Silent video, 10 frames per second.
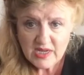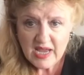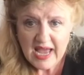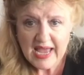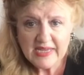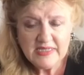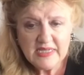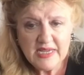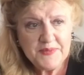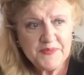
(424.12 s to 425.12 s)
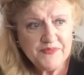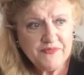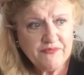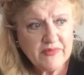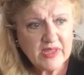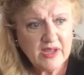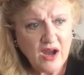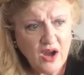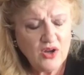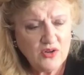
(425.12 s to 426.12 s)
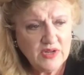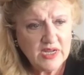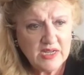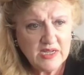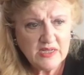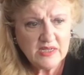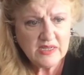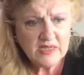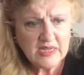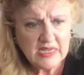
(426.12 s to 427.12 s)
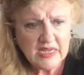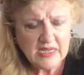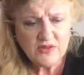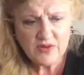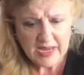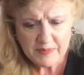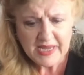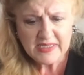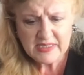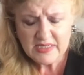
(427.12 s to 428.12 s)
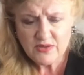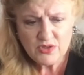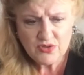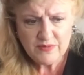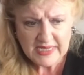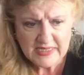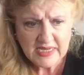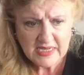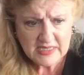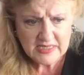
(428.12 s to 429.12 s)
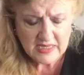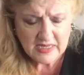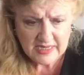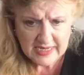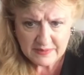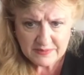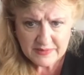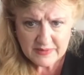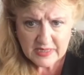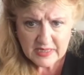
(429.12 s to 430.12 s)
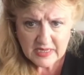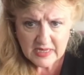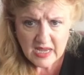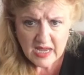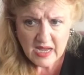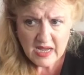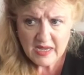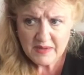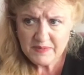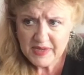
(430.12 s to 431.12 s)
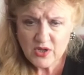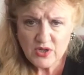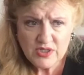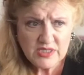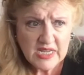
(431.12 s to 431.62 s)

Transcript: and are and great. But it's still a traumatic time, because.